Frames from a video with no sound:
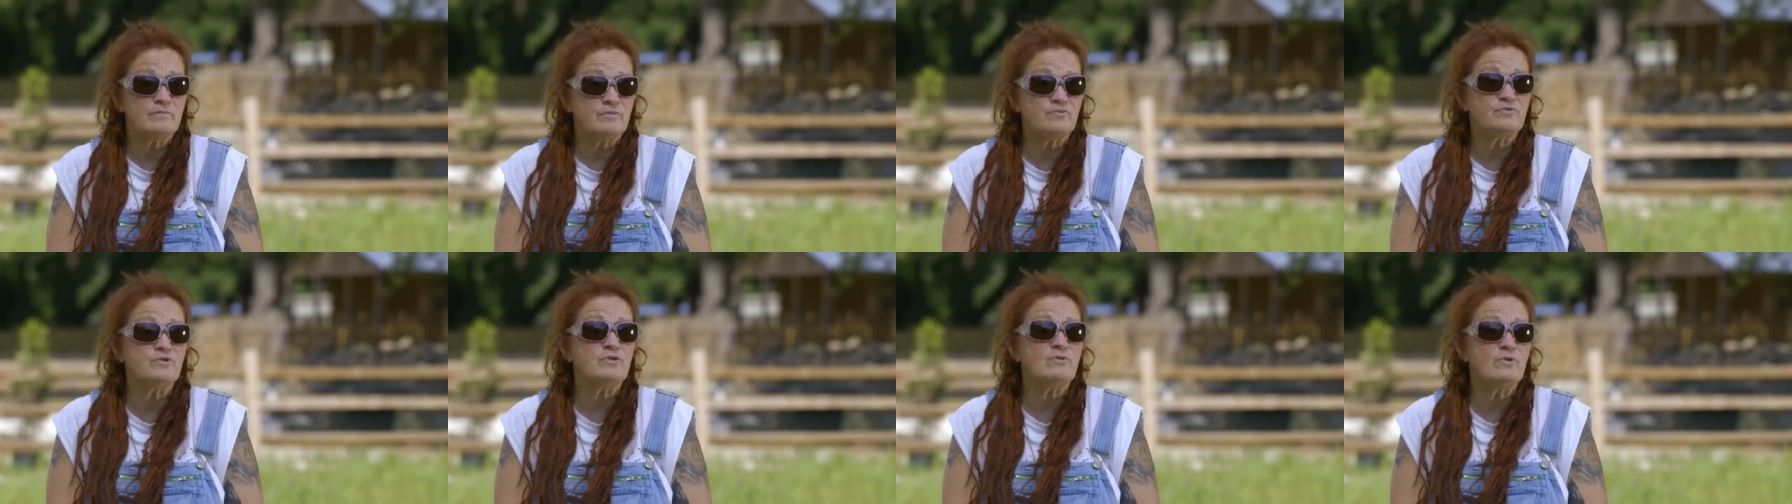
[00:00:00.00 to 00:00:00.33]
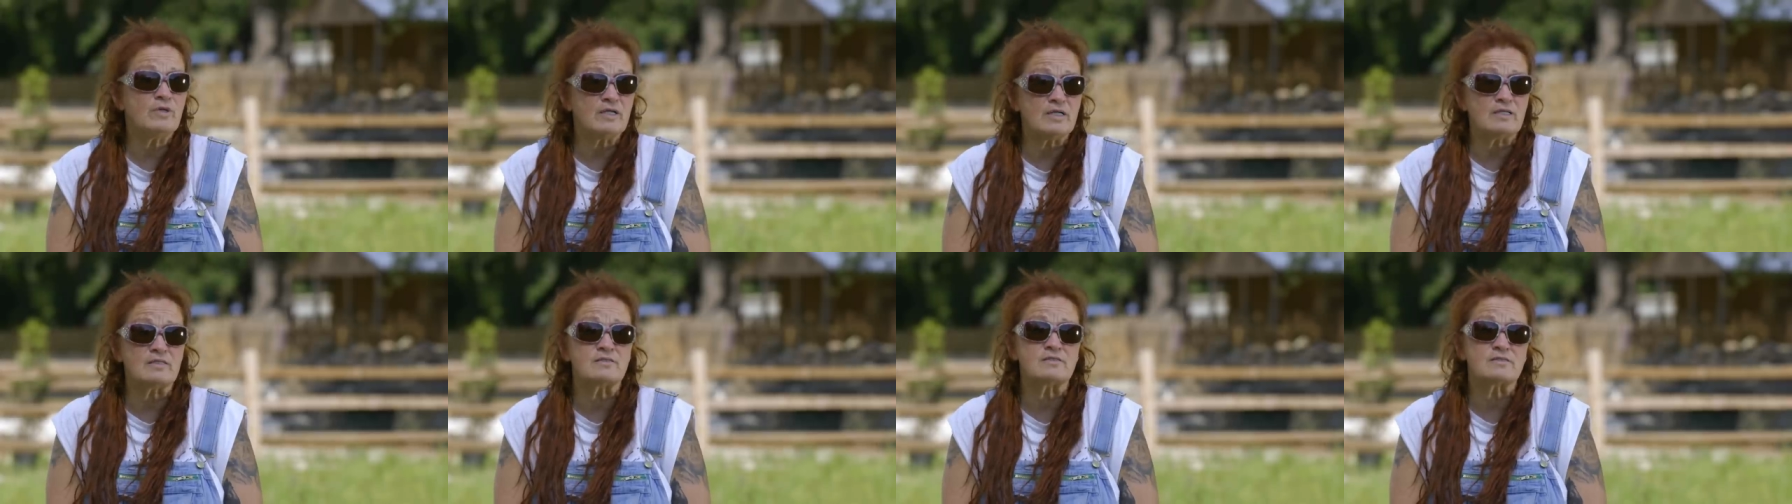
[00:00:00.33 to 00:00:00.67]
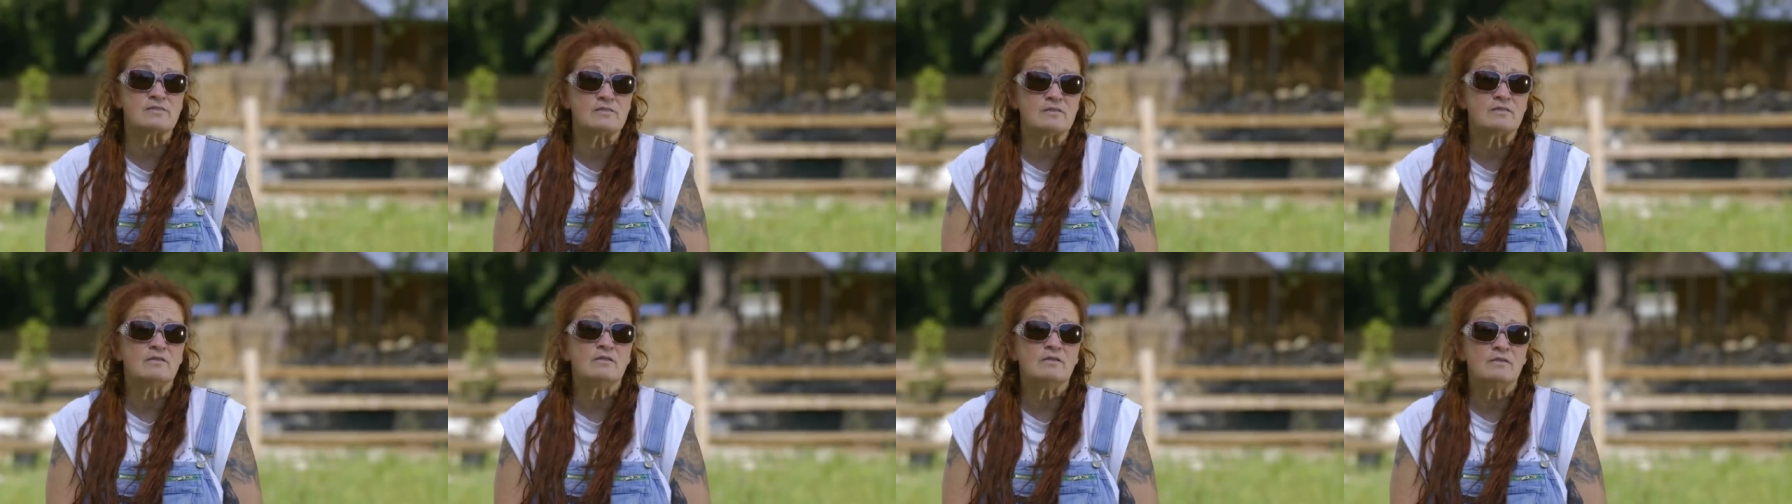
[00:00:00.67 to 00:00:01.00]
a few
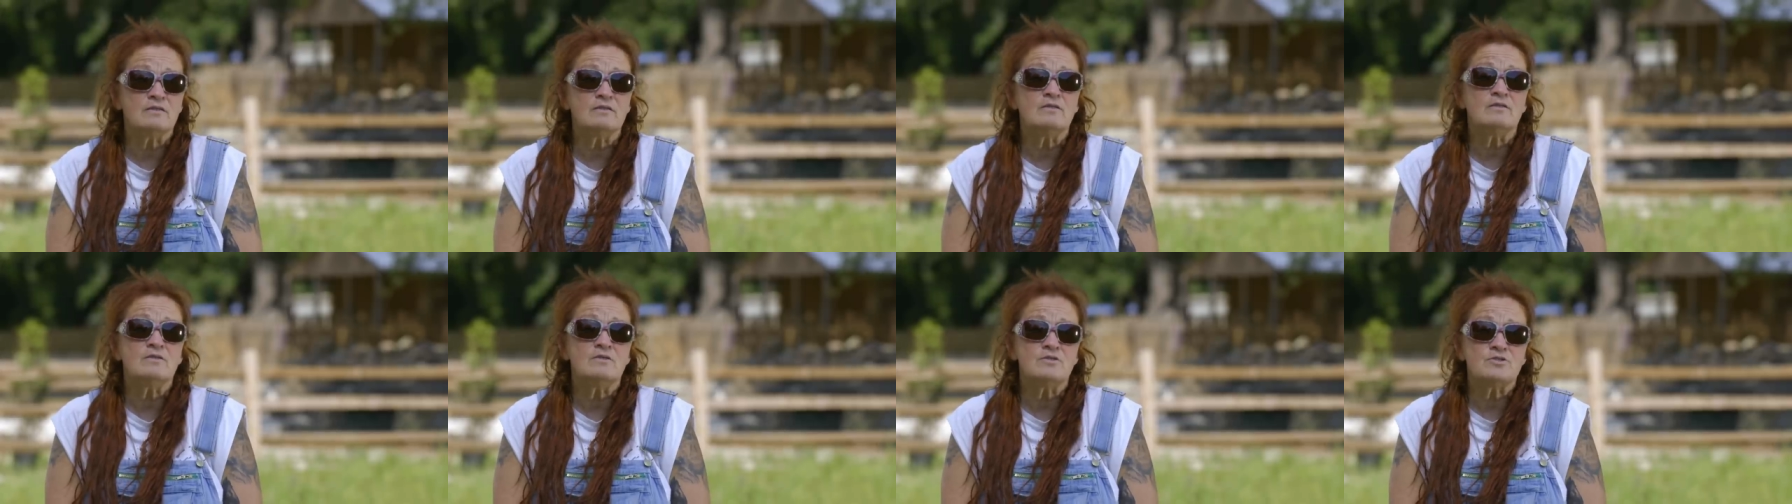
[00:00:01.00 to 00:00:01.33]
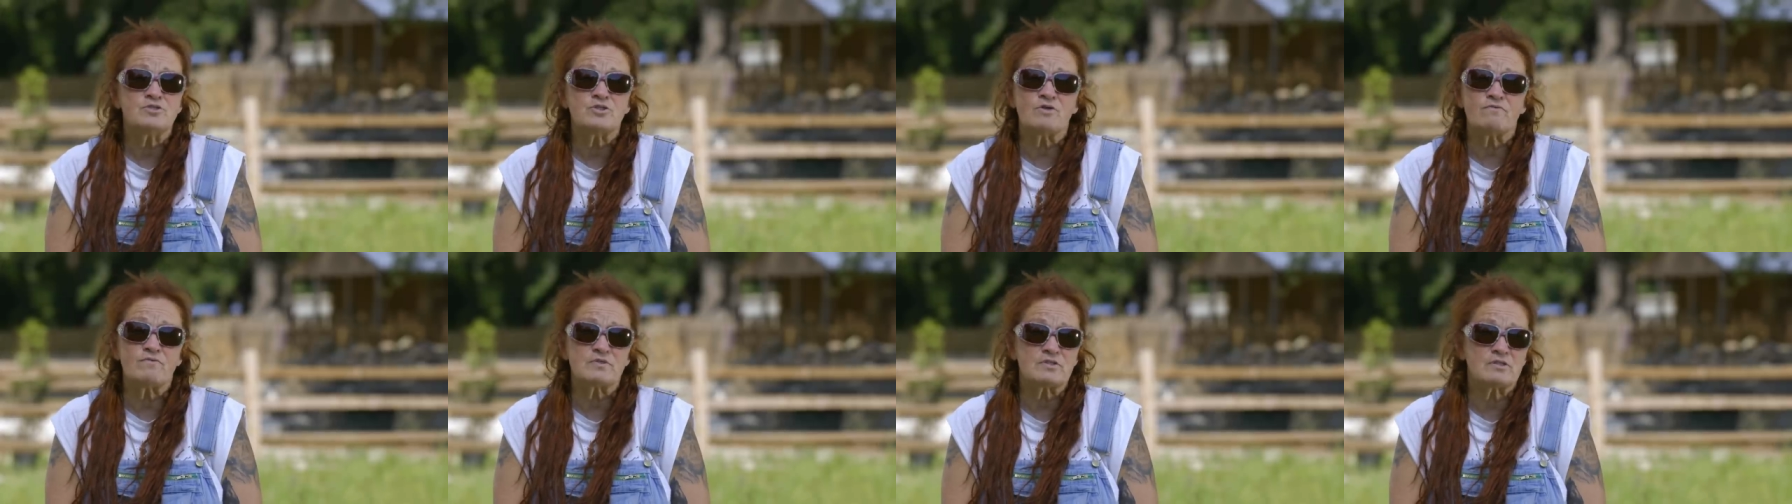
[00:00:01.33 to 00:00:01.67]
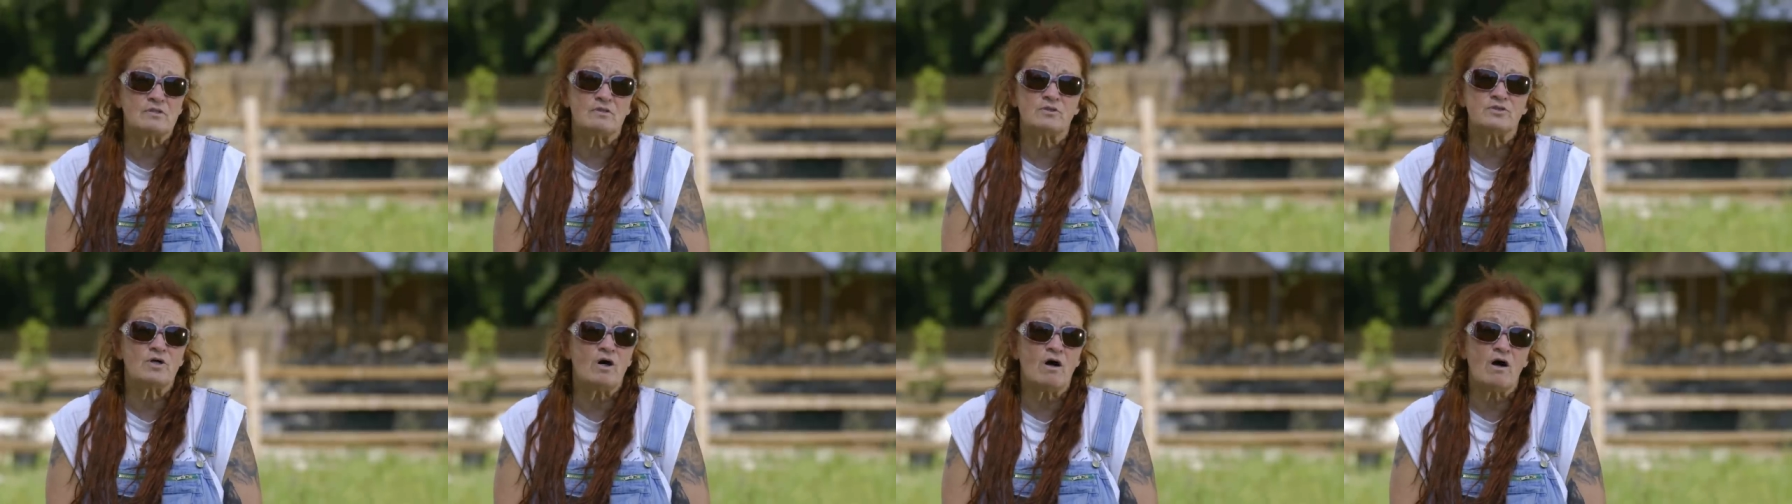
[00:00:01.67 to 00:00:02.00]
weeks. So this
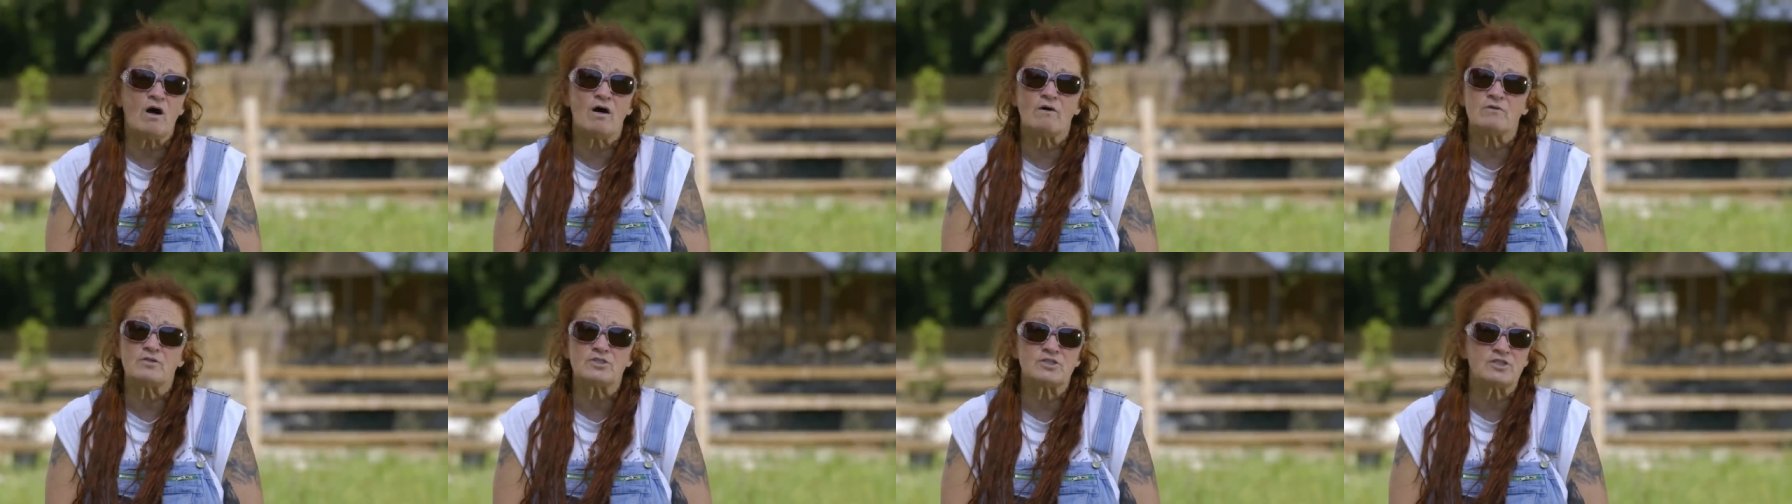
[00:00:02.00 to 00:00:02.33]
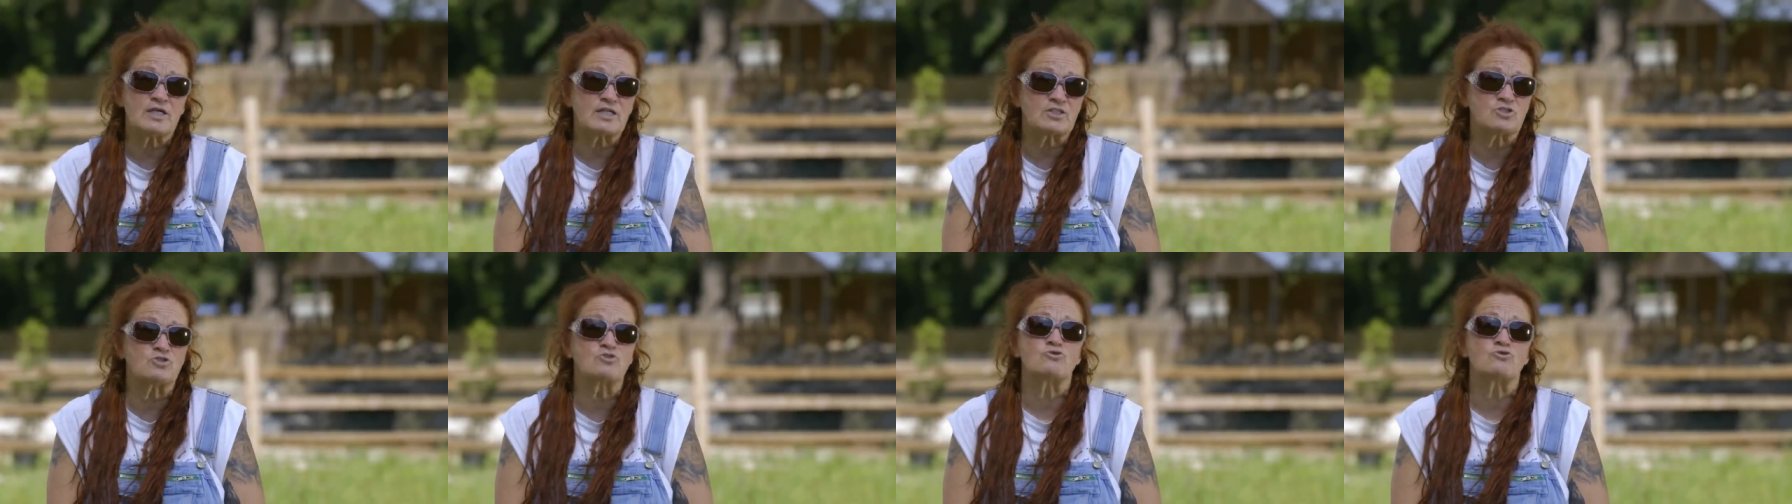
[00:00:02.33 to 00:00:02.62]
little dog was like